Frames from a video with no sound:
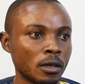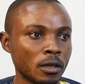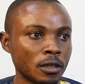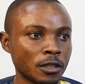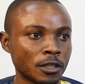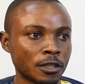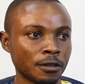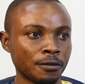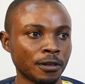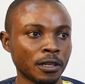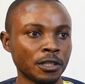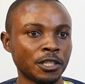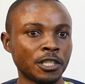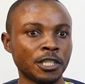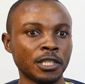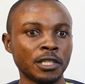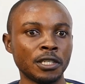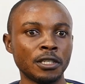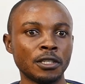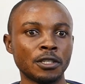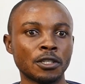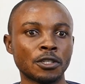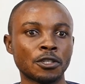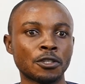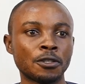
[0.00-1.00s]

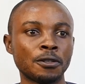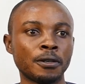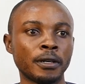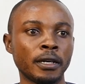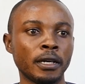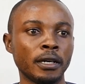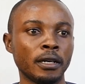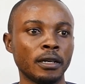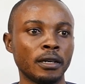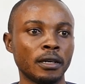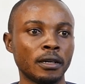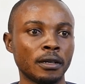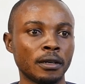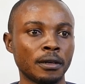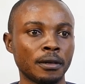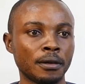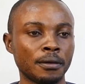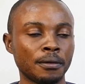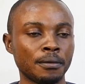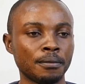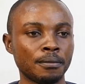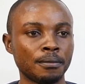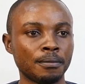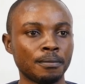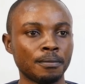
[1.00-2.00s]
73.
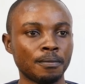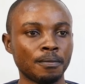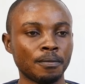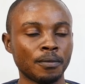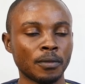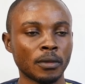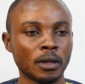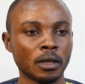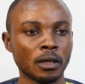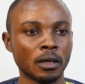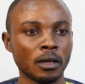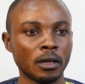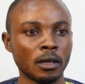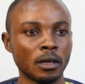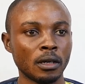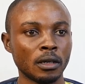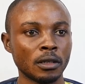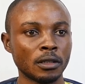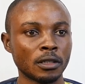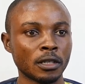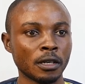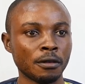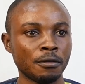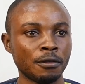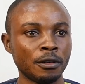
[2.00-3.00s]

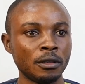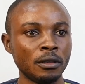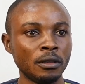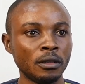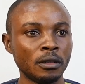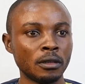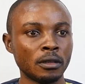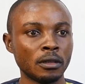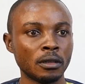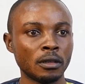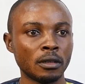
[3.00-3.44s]
7.